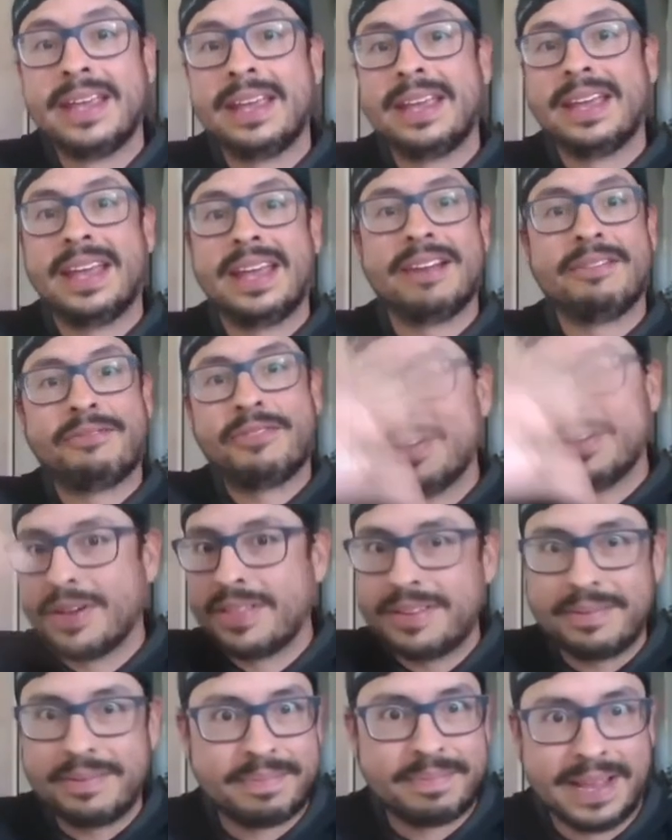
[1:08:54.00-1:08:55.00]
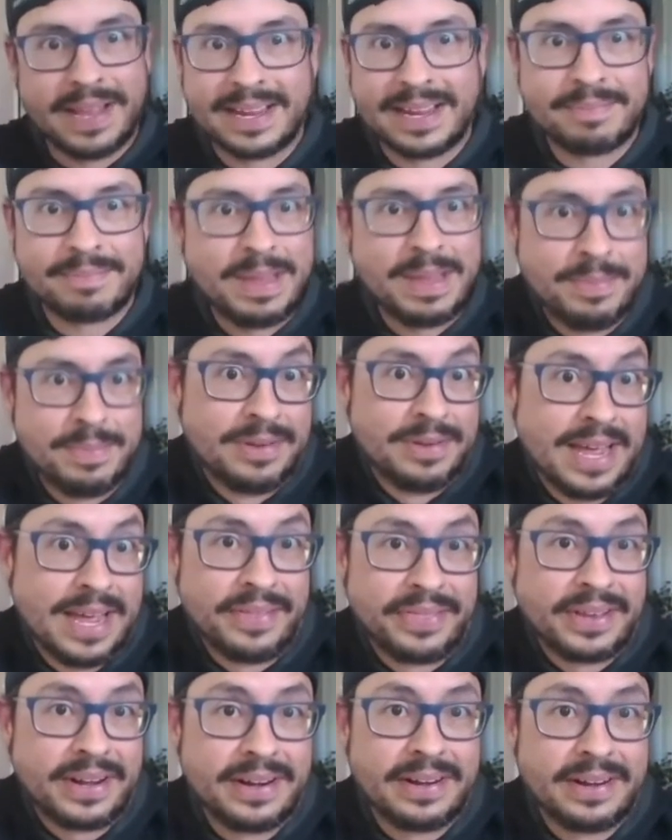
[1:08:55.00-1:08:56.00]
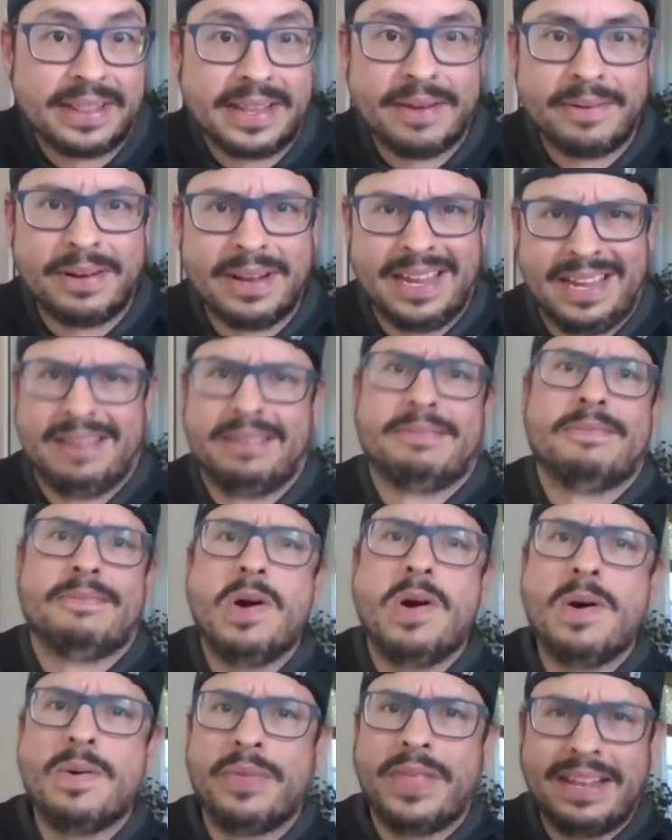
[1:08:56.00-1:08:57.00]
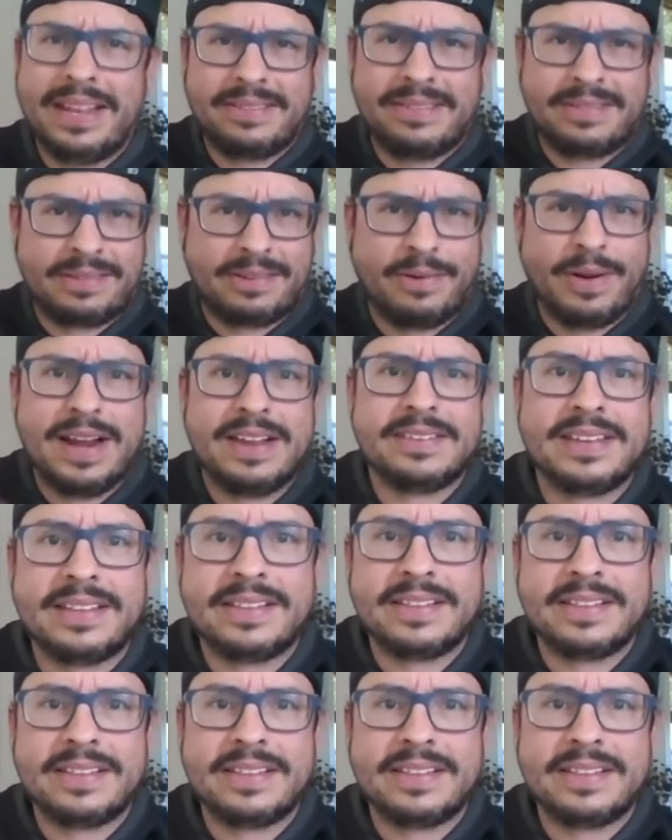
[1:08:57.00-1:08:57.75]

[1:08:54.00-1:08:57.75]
and a few other people out there that were like, oh, that's crazy.